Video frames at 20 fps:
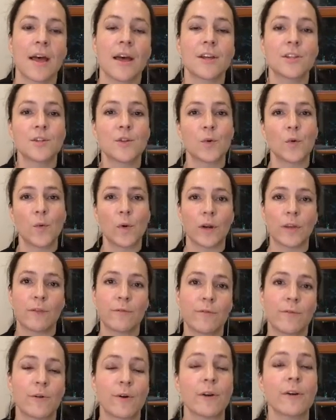
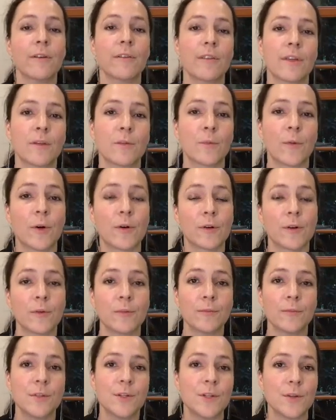24th, and
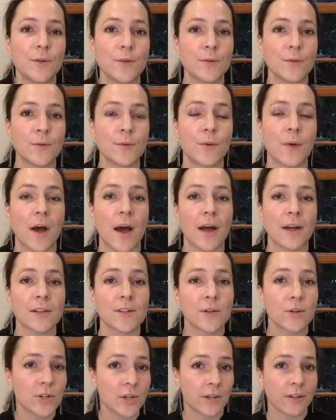welcome to
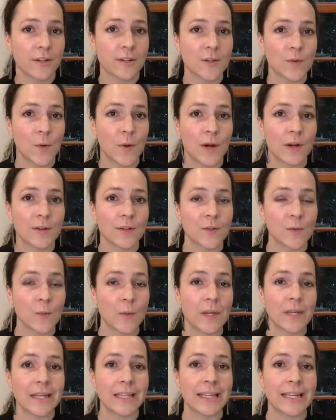Sociality Squared's
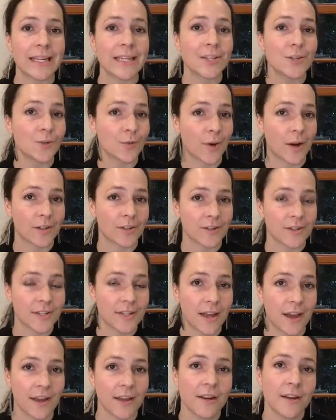weekly Director's
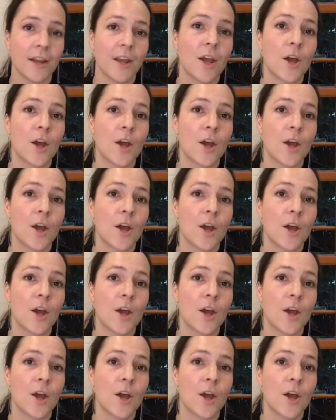Cut,